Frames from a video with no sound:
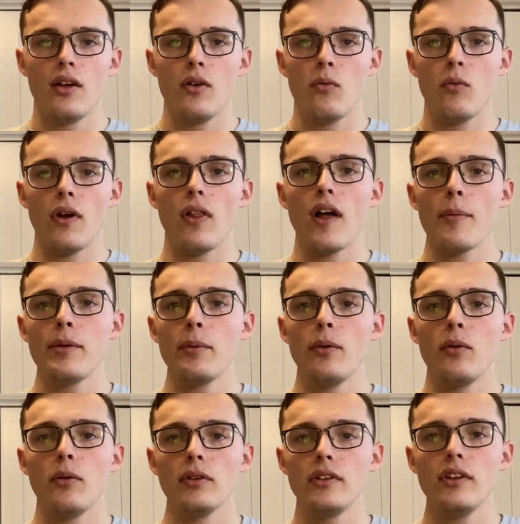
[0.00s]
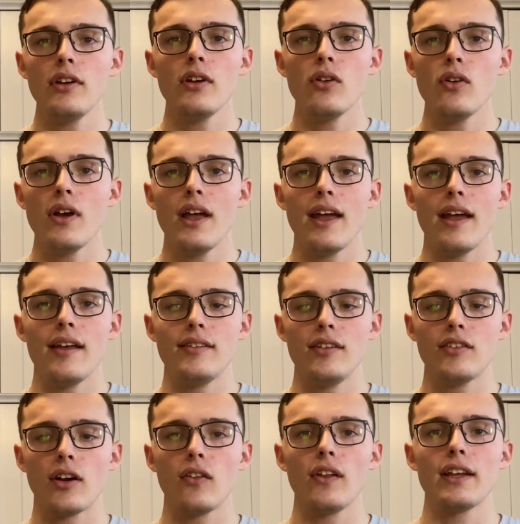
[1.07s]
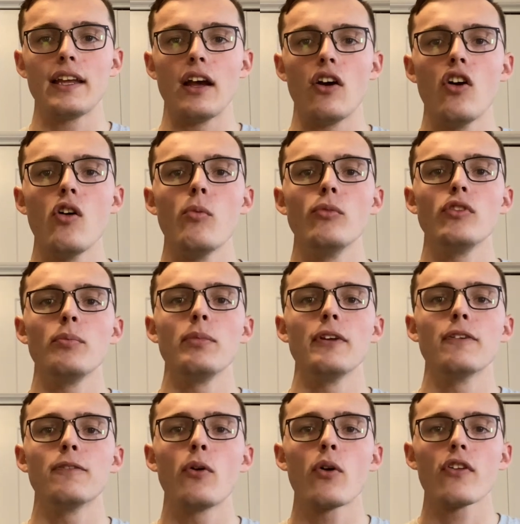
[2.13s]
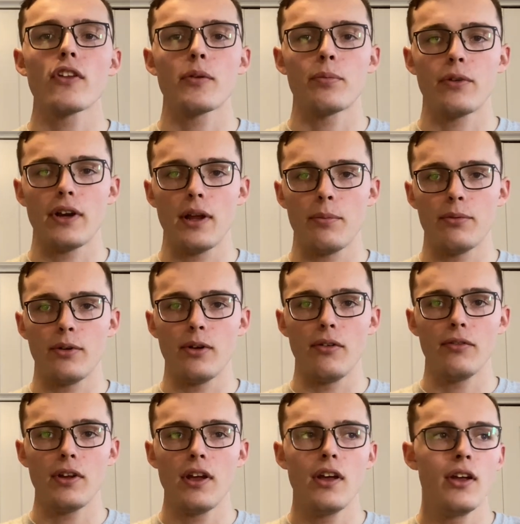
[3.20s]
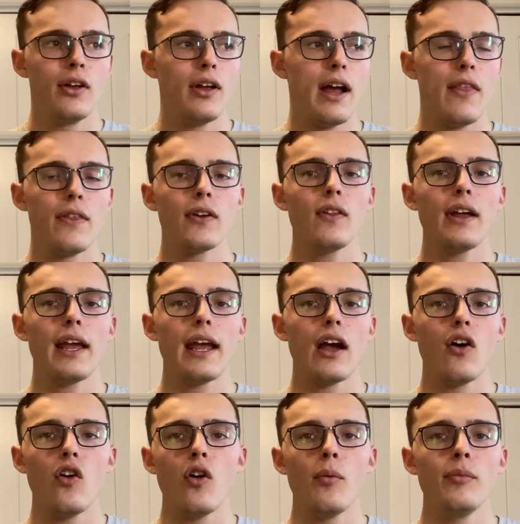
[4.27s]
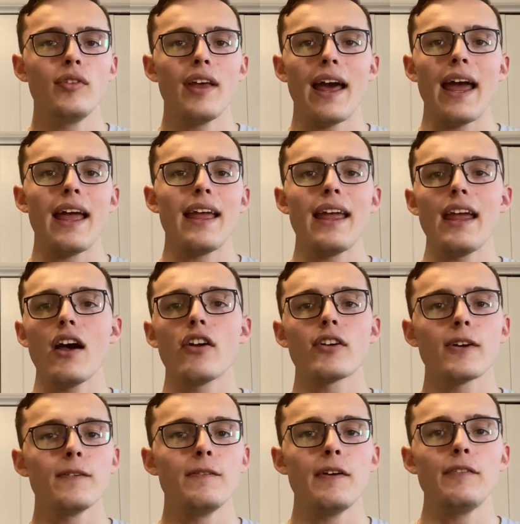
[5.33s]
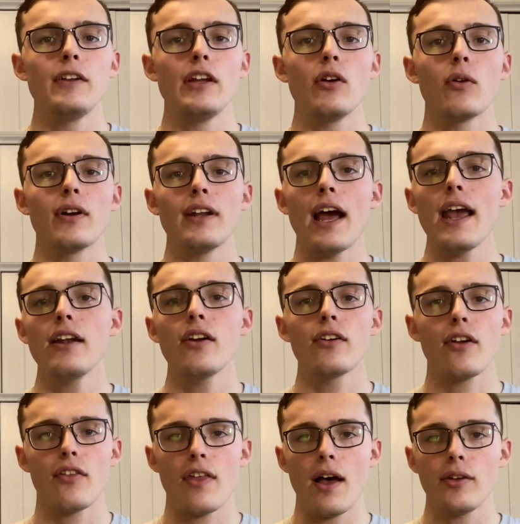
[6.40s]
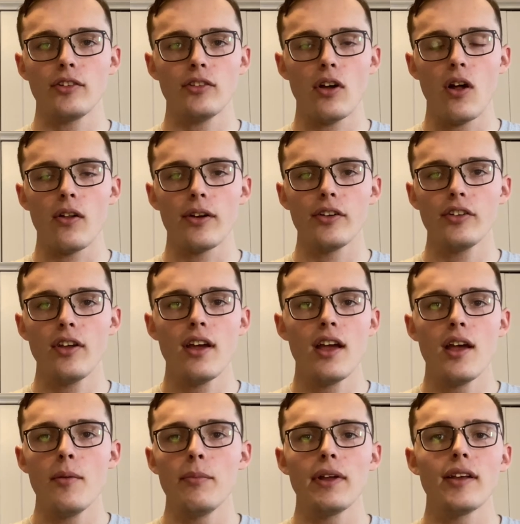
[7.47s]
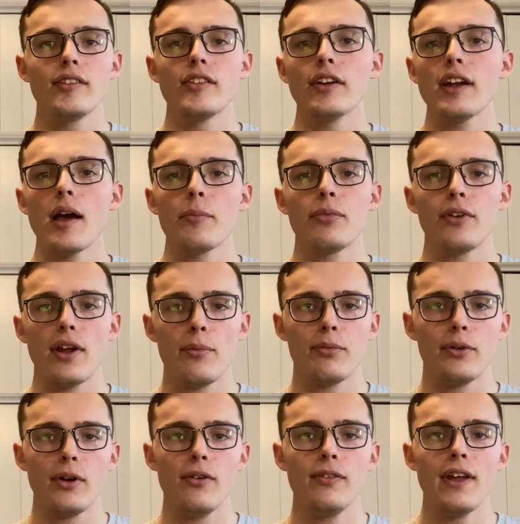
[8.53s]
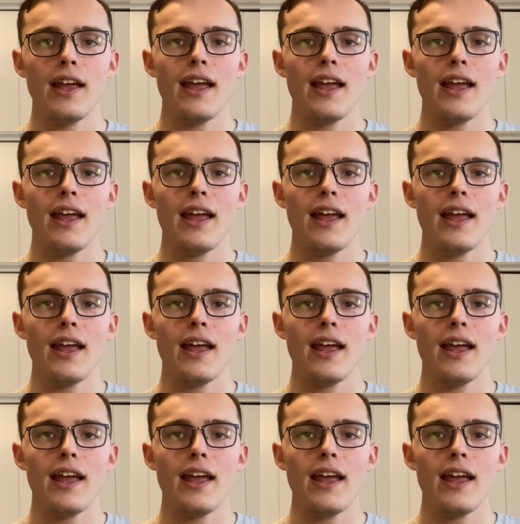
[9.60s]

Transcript: What a lot of people will do is they start looking at homes before they're pre-approved, and they're looking at homes at $850,000 or $900,000 because they're not pre-approved